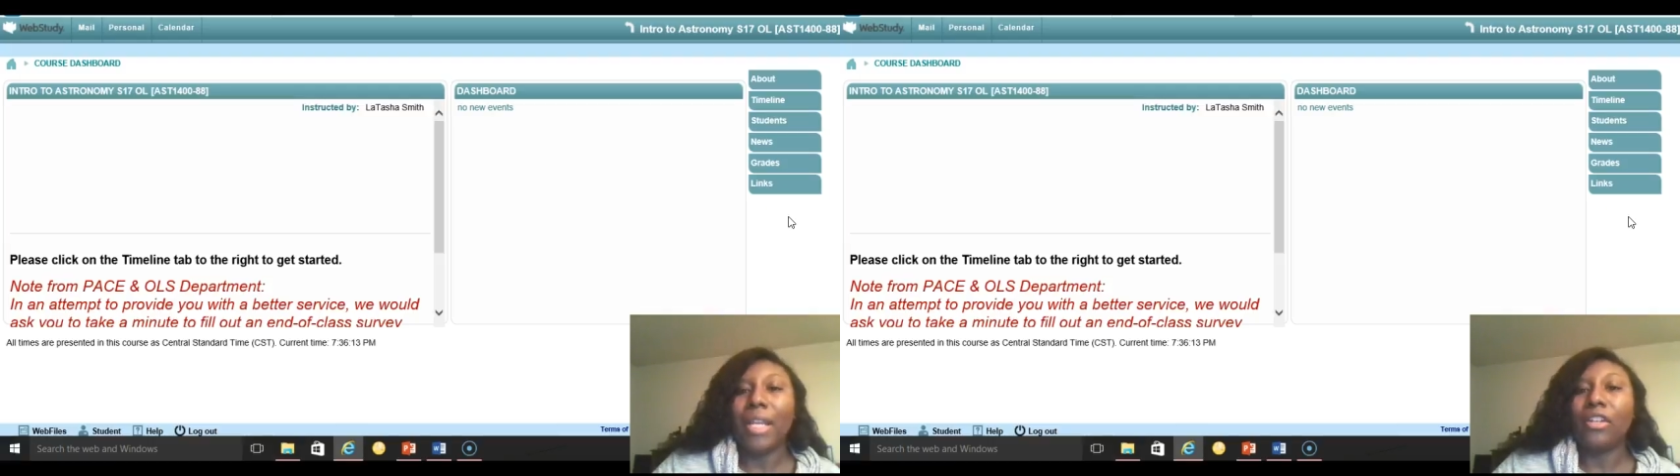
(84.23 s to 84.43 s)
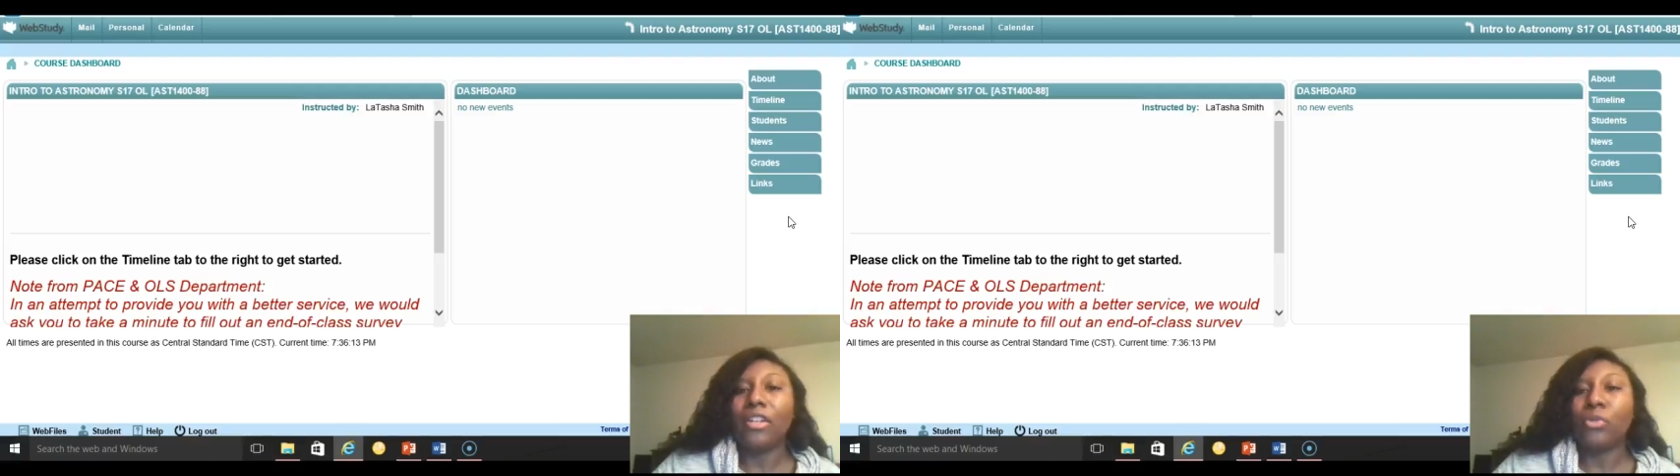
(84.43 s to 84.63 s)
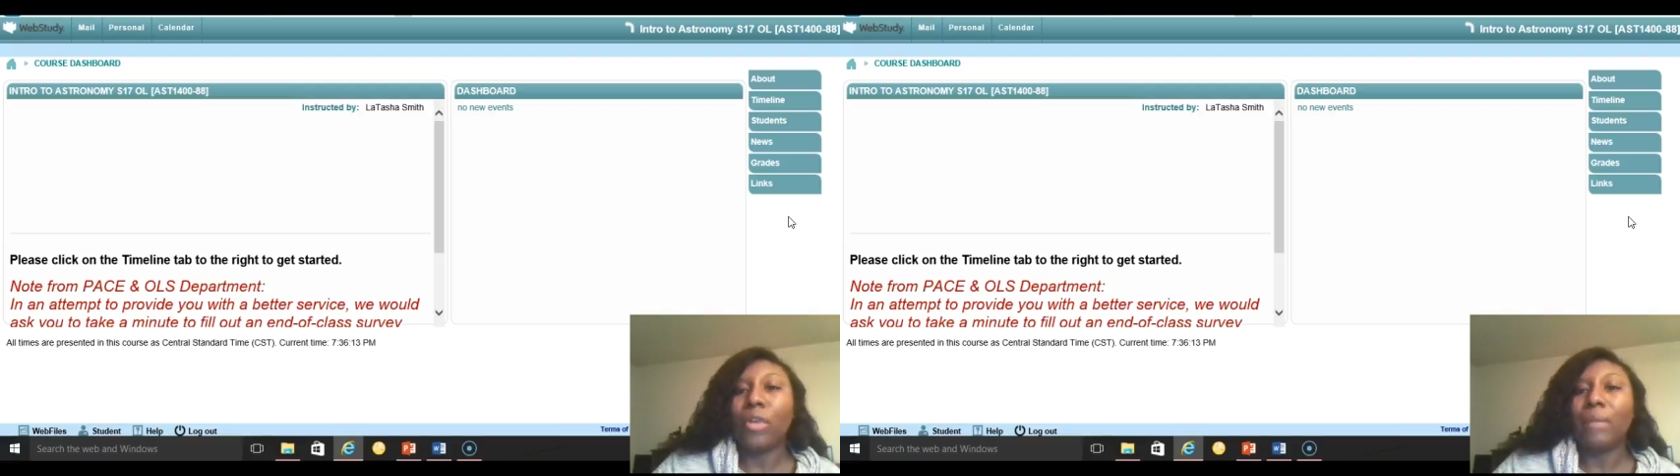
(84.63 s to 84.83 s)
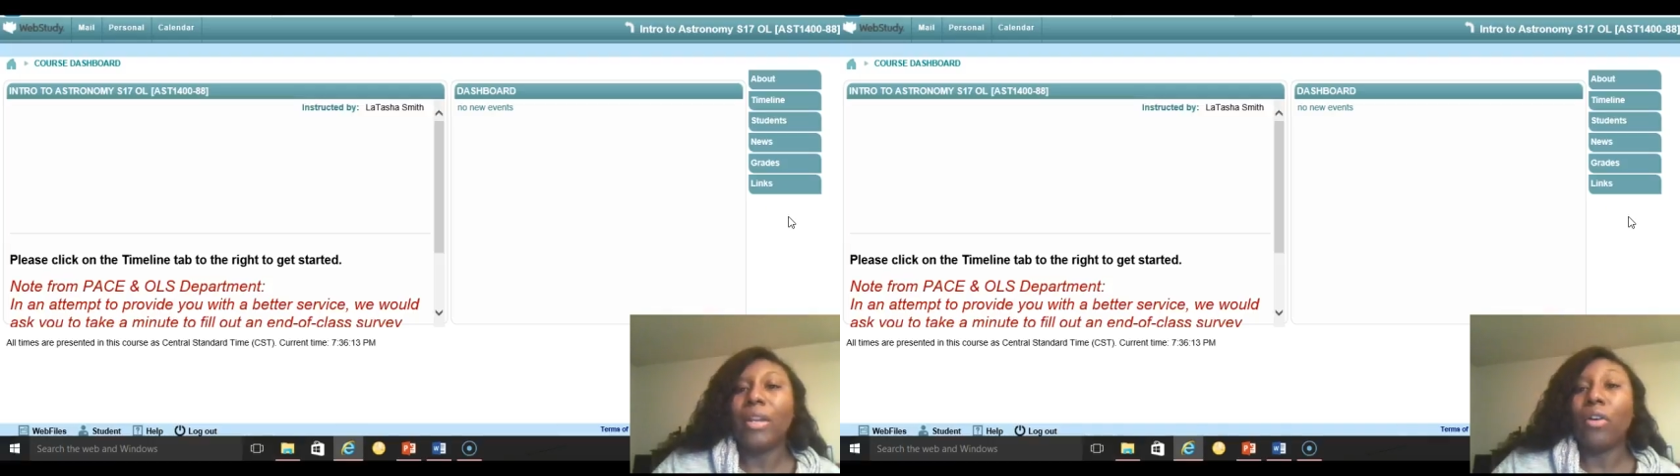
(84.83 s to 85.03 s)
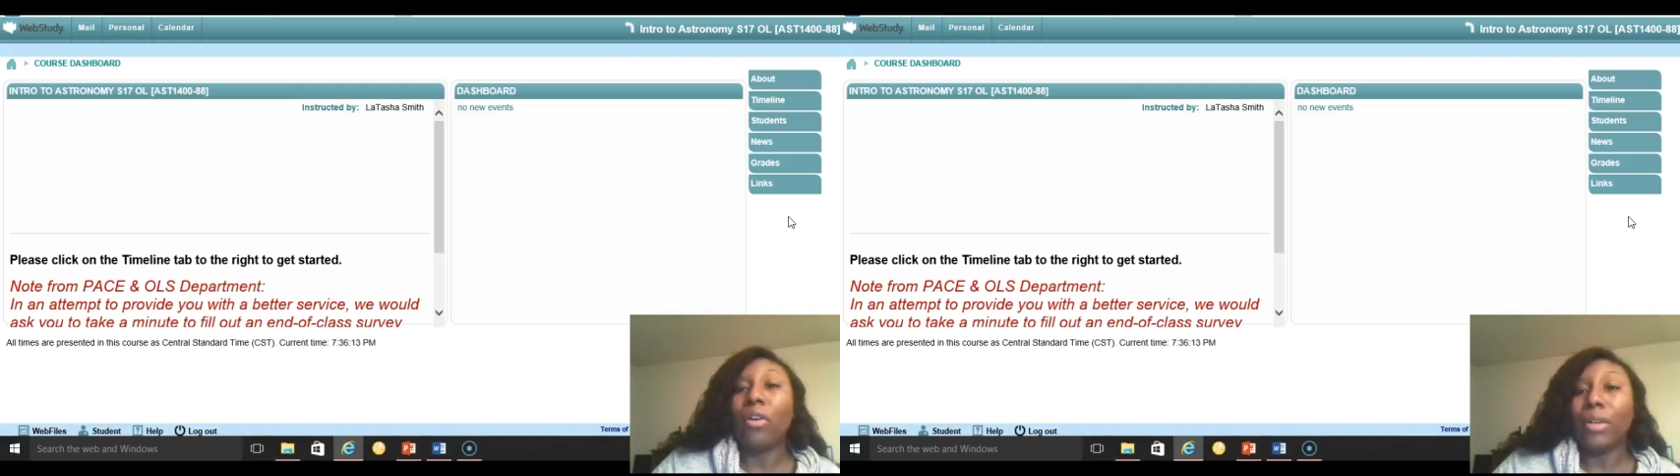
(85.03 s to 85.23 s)
in
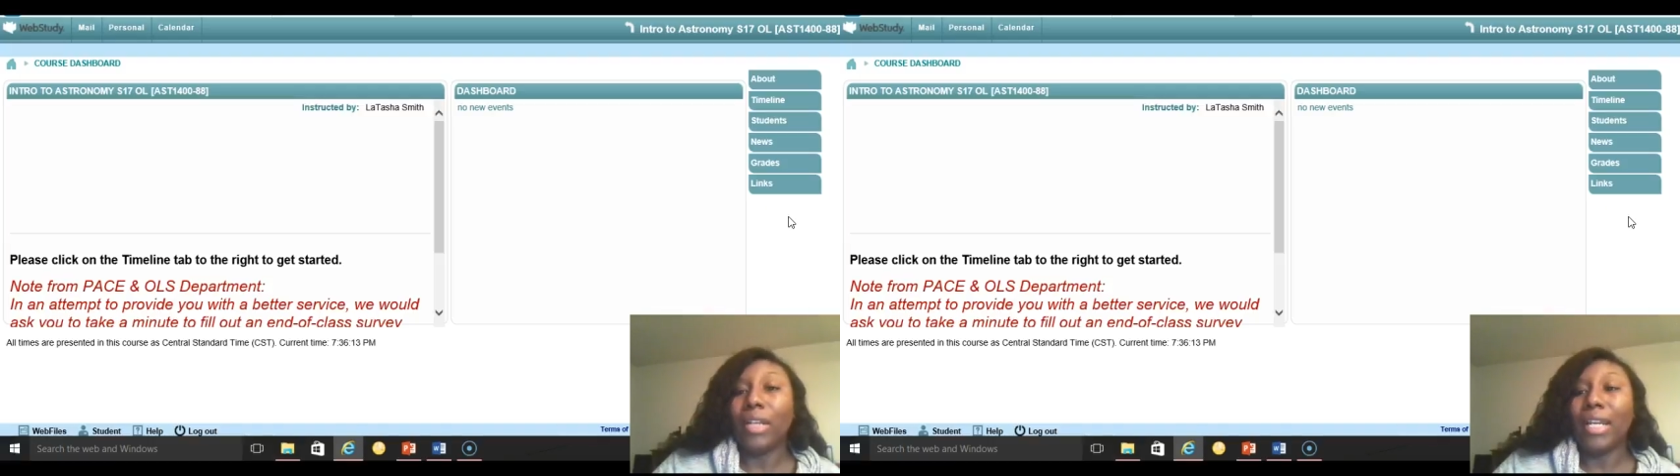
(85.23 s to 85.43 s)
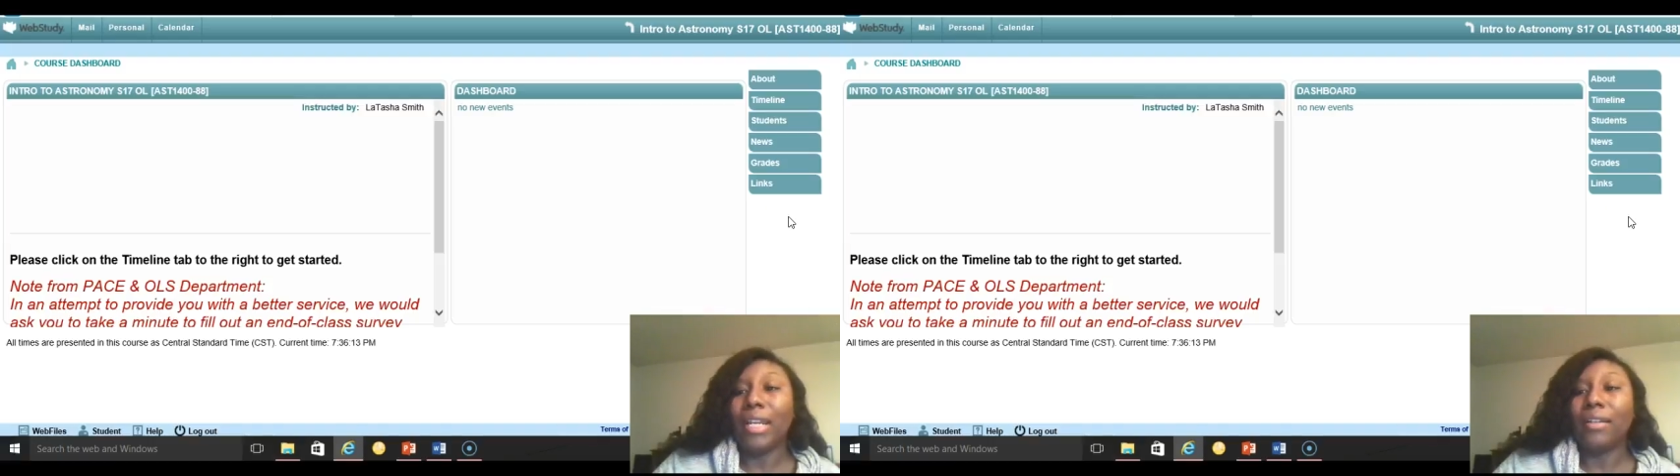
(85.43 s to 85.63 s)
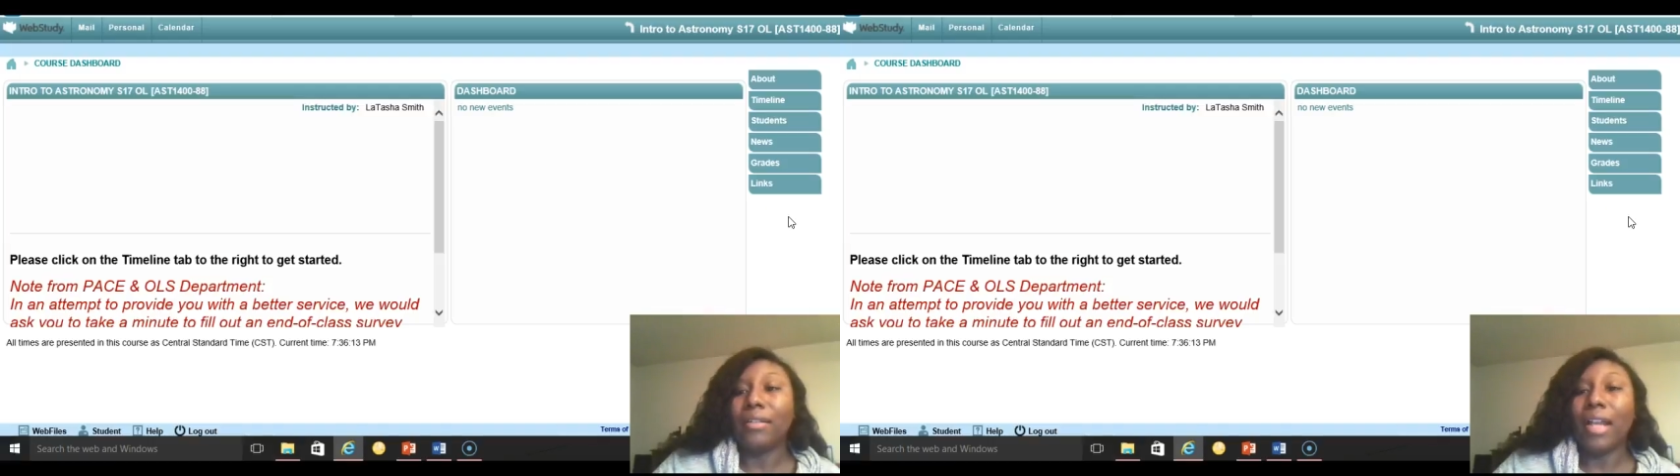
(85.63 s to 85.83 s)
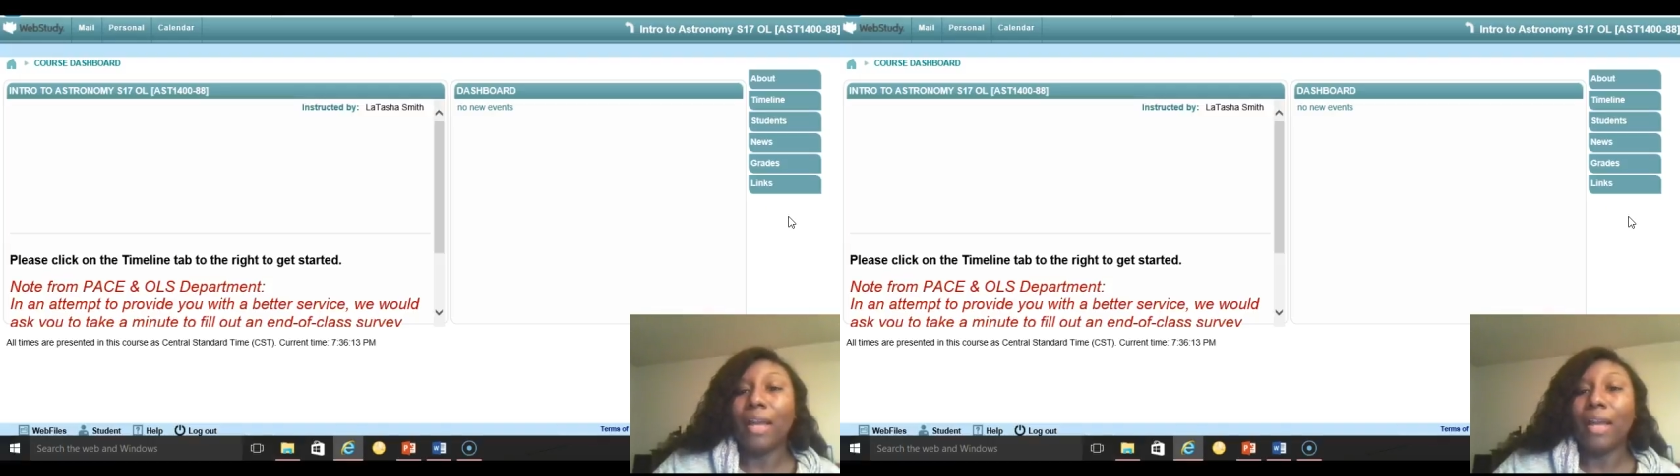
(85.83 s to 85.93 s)
astronomy or related